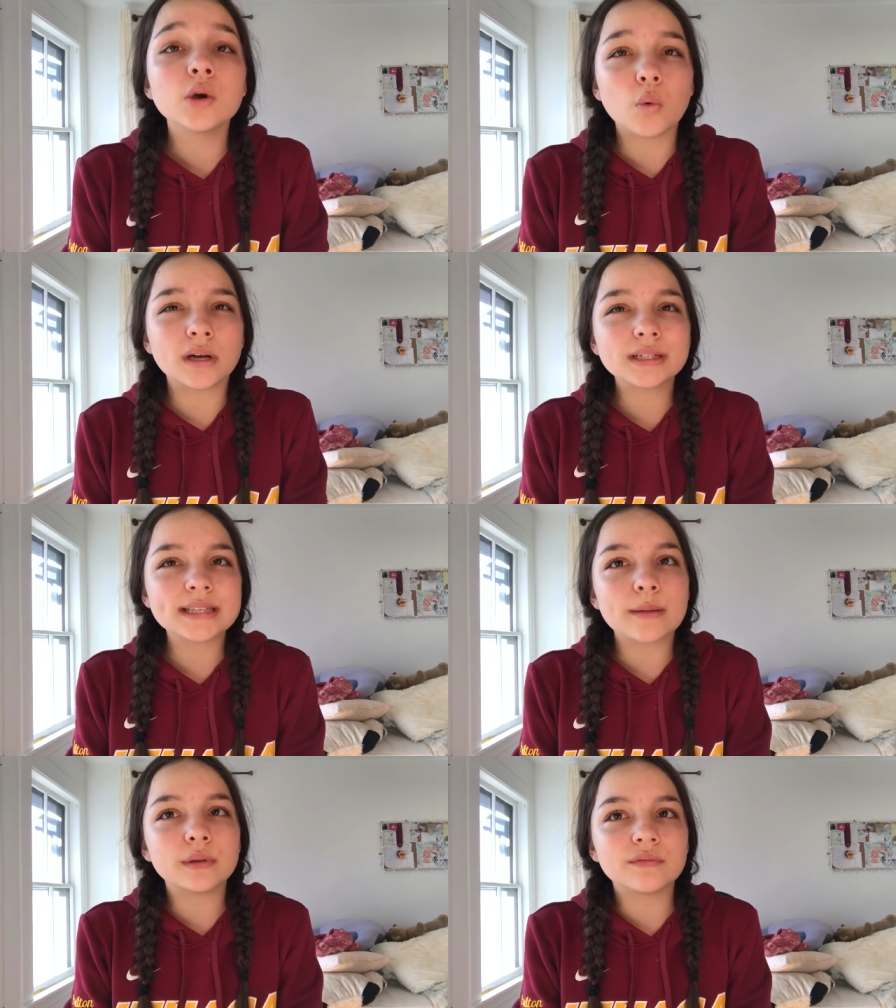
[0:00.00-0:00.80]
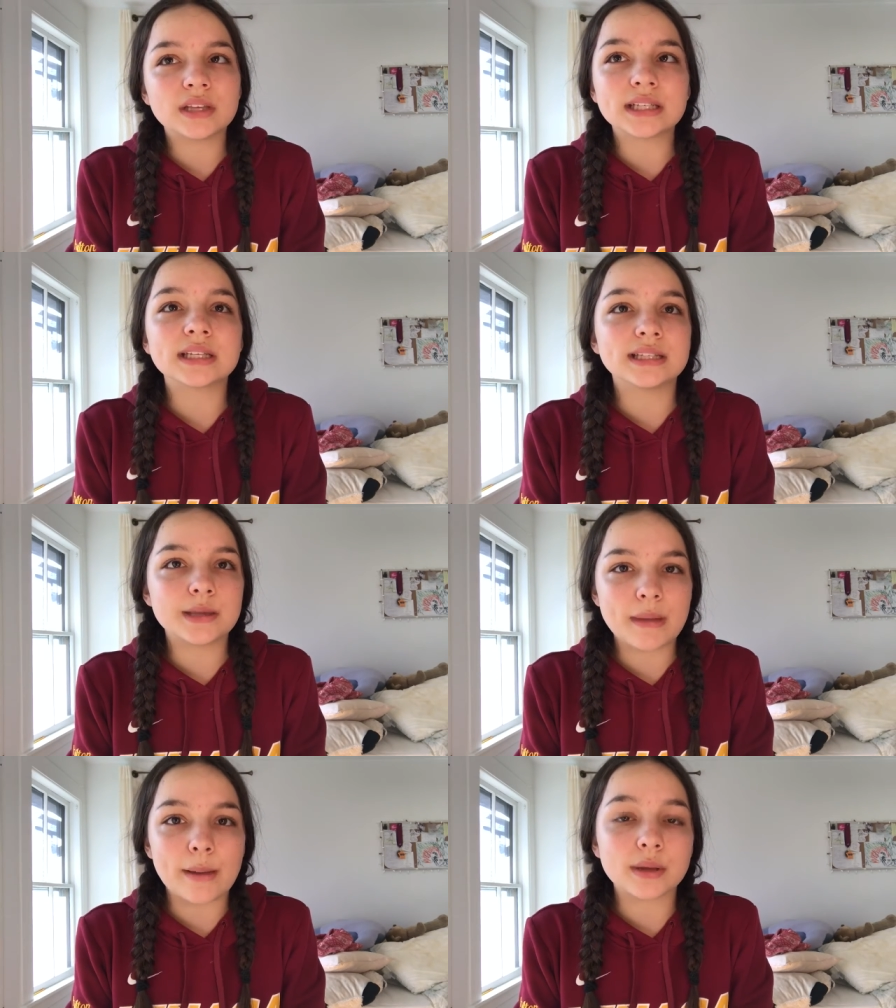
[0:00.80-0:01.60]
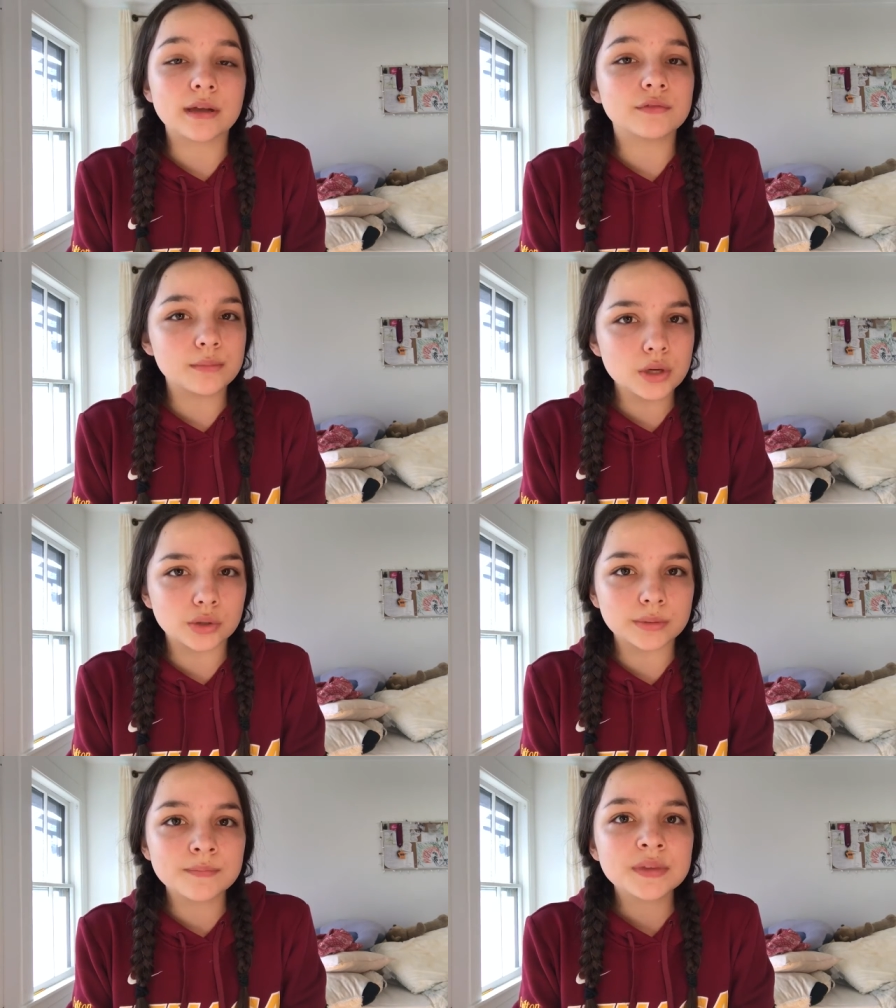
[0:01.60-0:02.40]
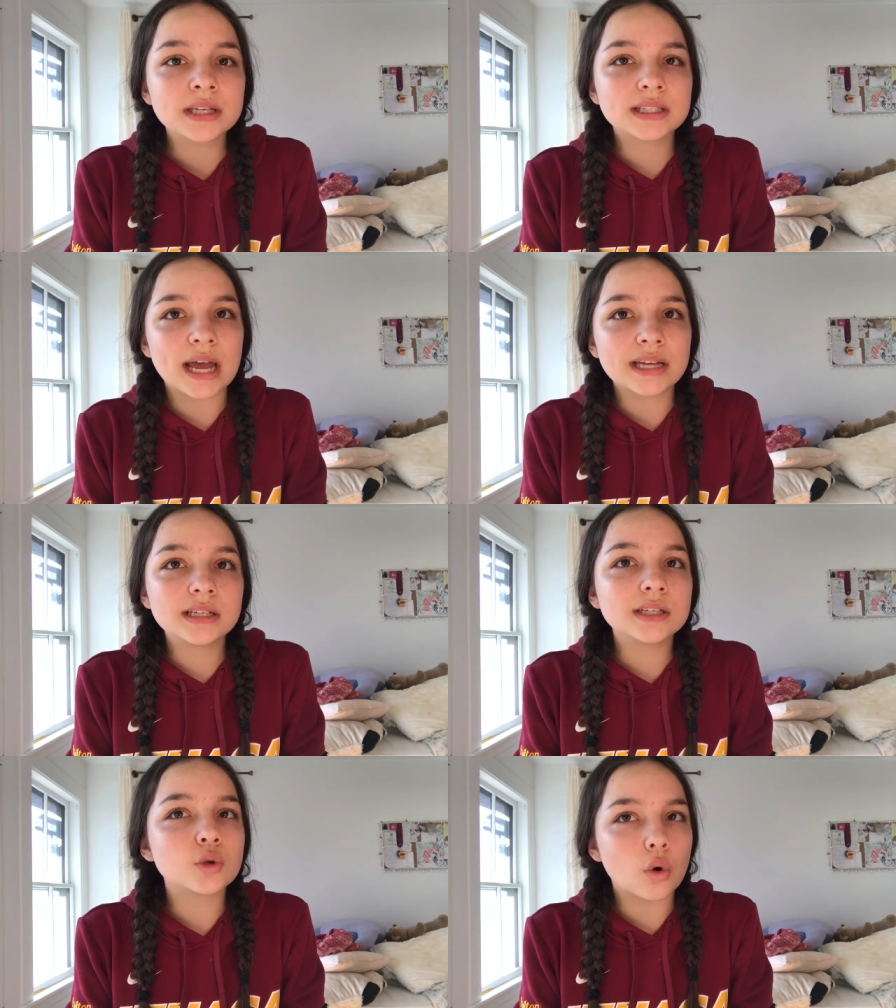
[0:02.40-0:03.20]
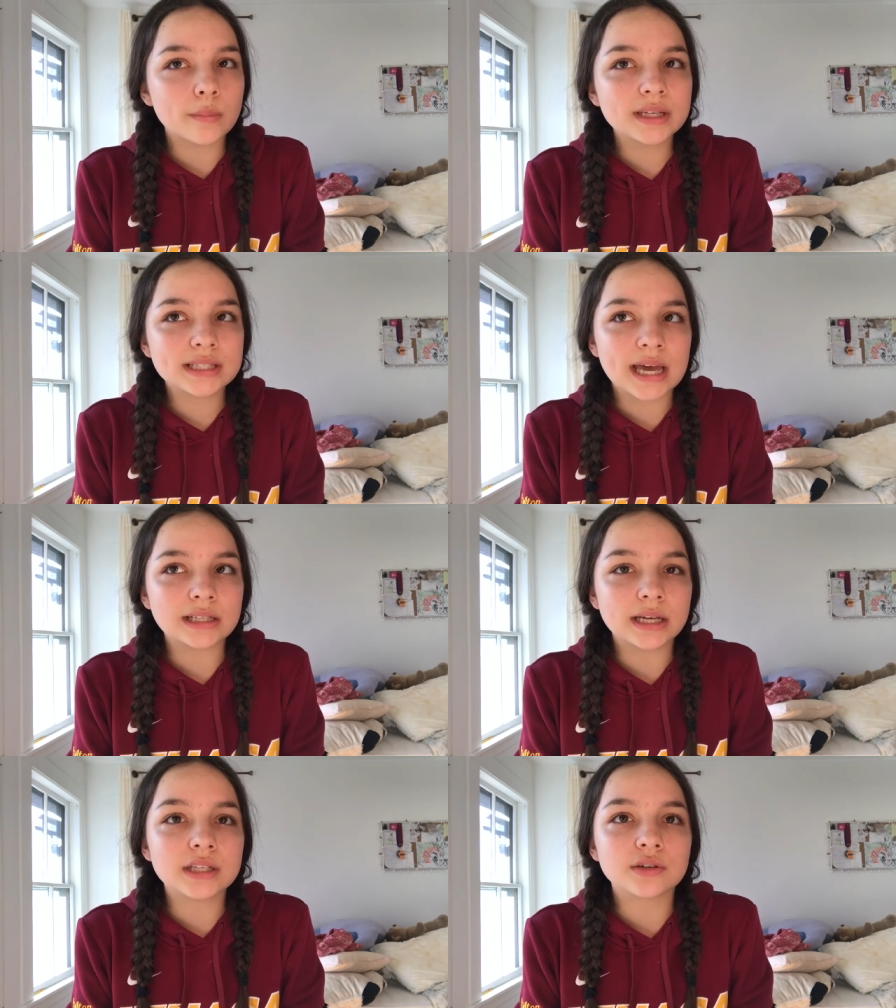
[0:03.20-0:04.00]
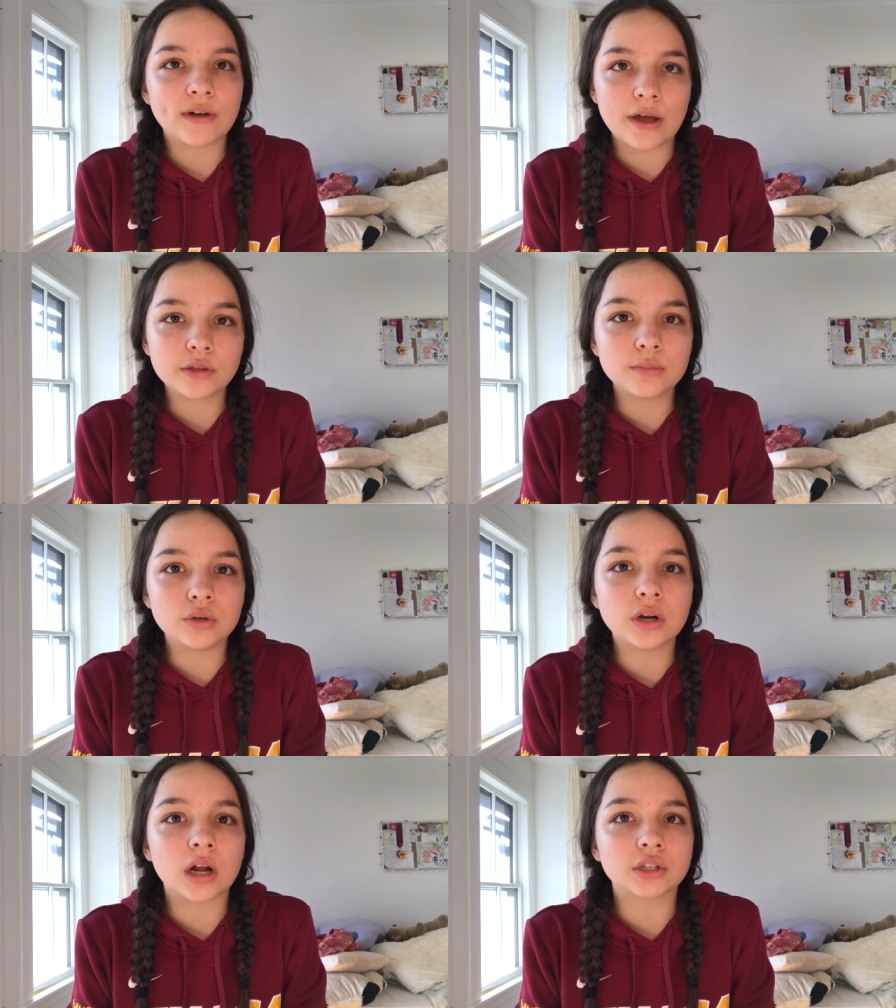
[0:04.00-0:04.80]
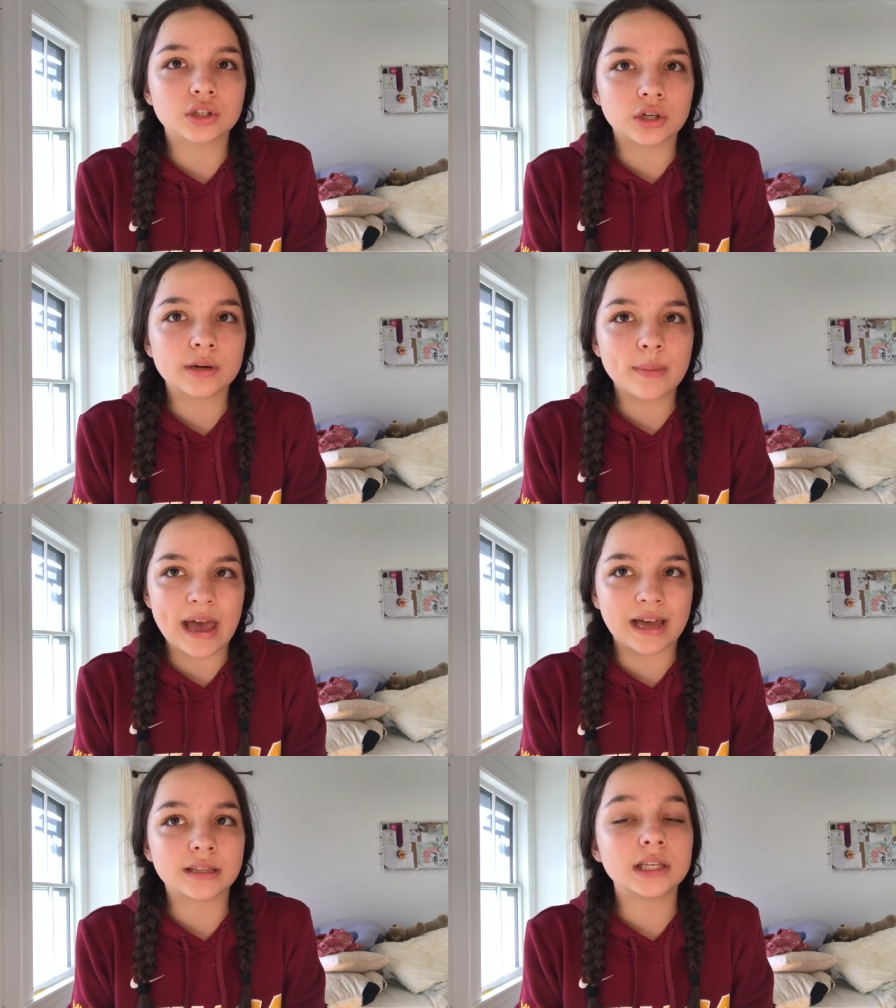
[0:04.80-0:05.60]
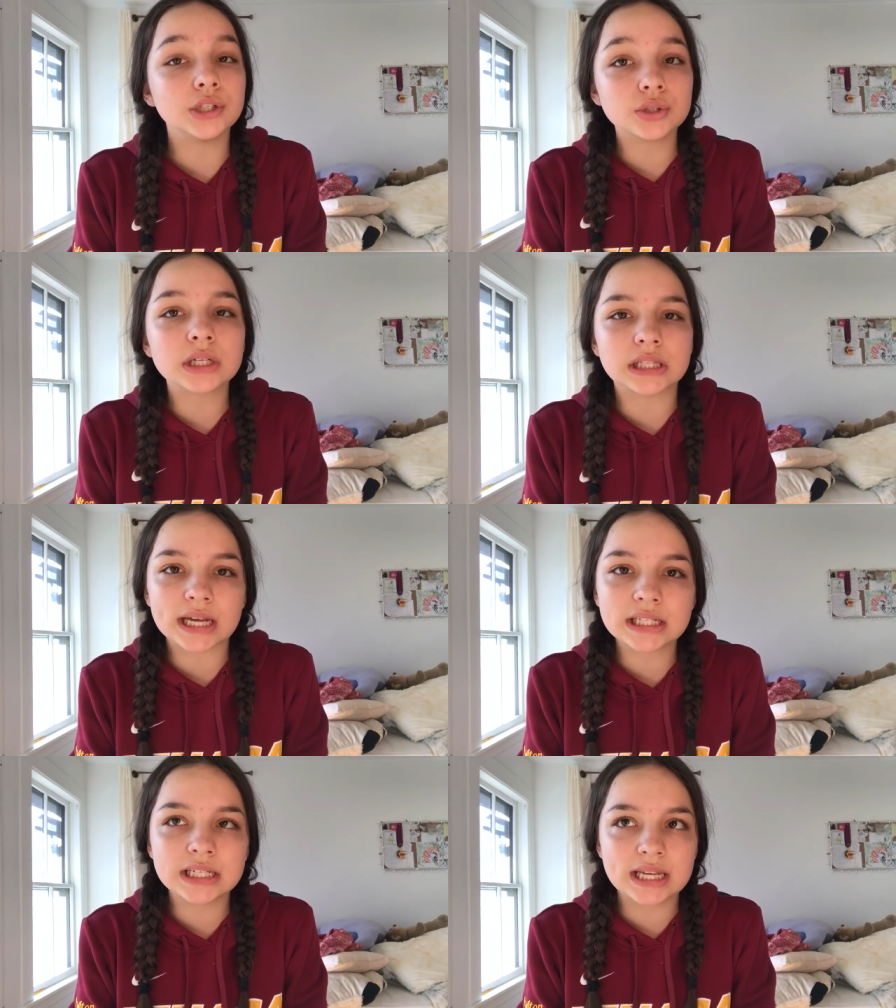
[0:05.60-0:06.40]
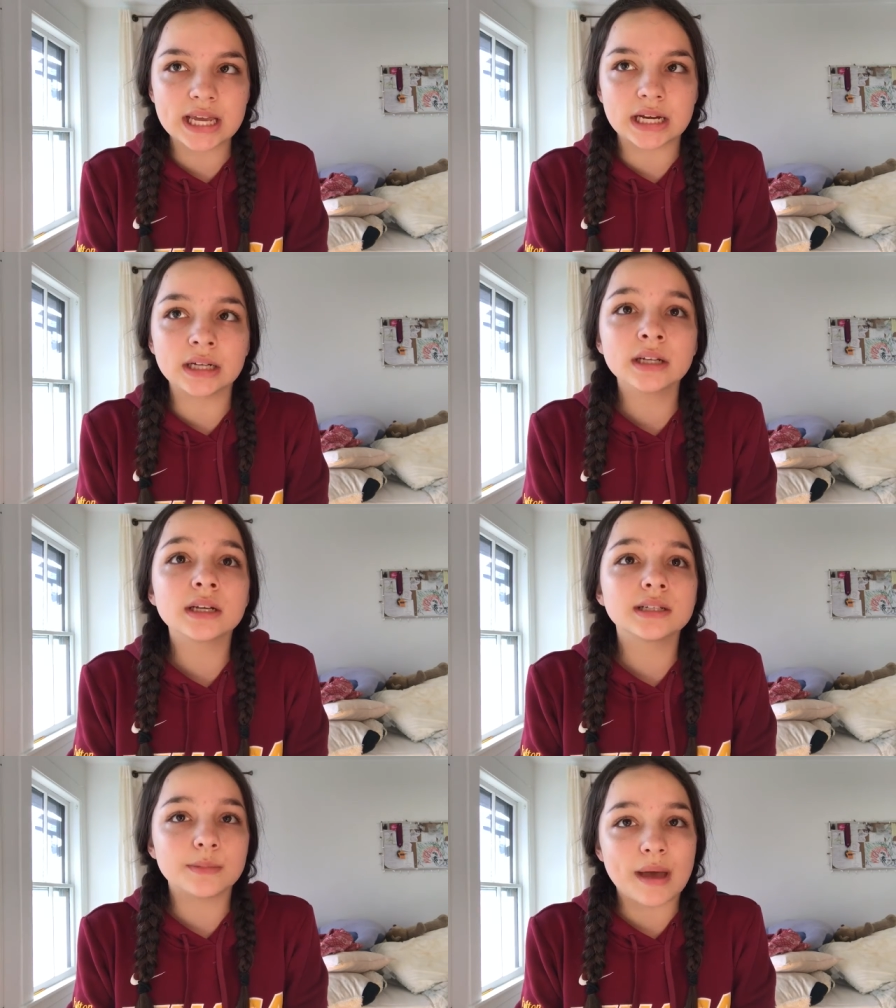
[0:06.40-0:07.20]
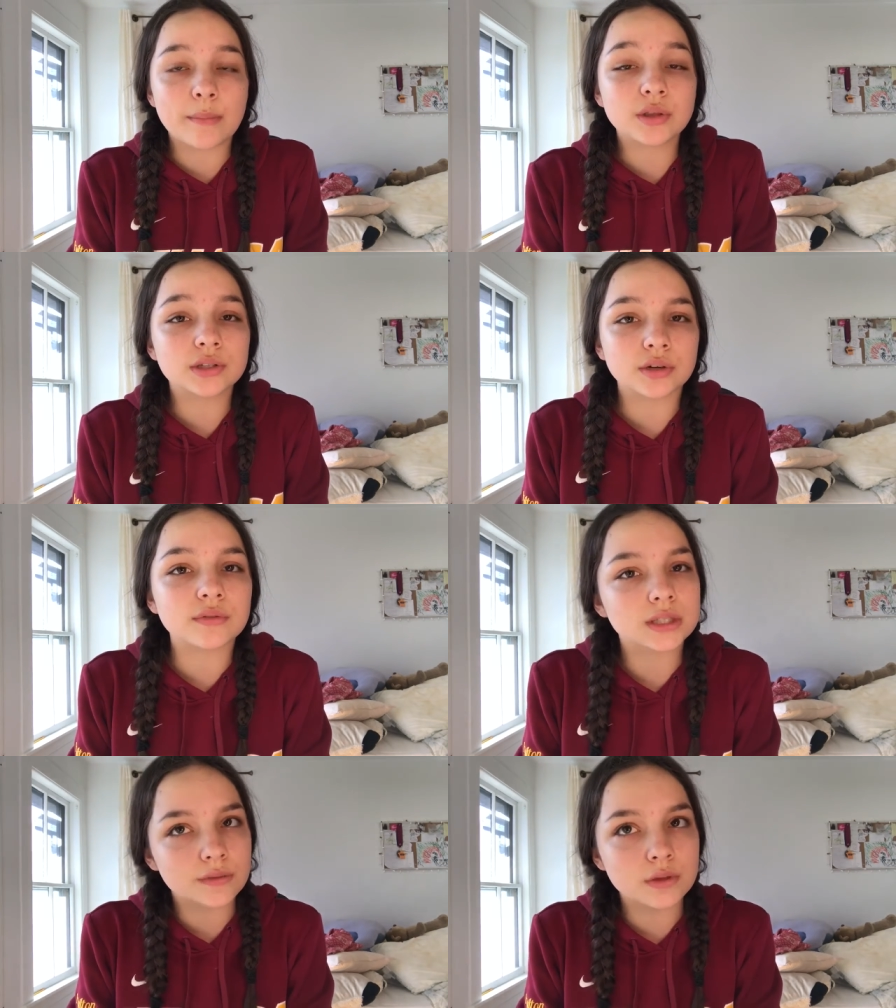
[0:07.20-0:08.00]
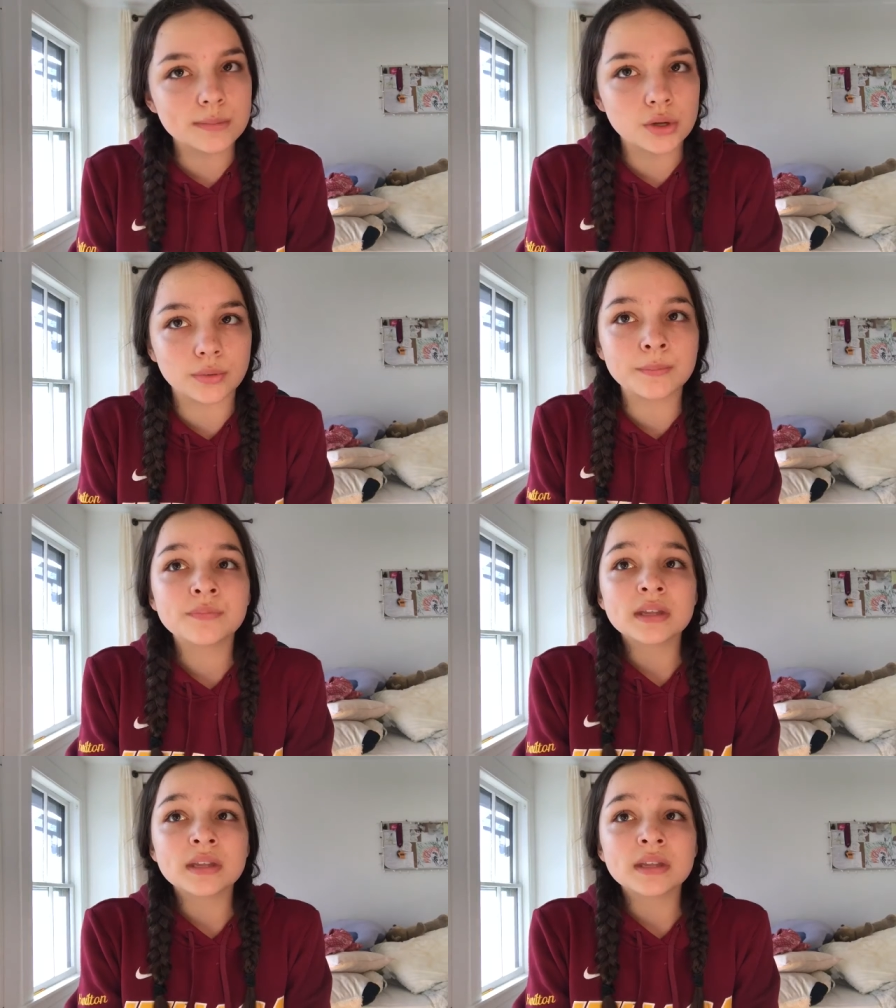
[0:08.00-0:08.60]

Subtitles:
One example of this is the mapping of the moon. Scientists orbit satellites around the moon on a certain path and use collected data to map the surface of the moon.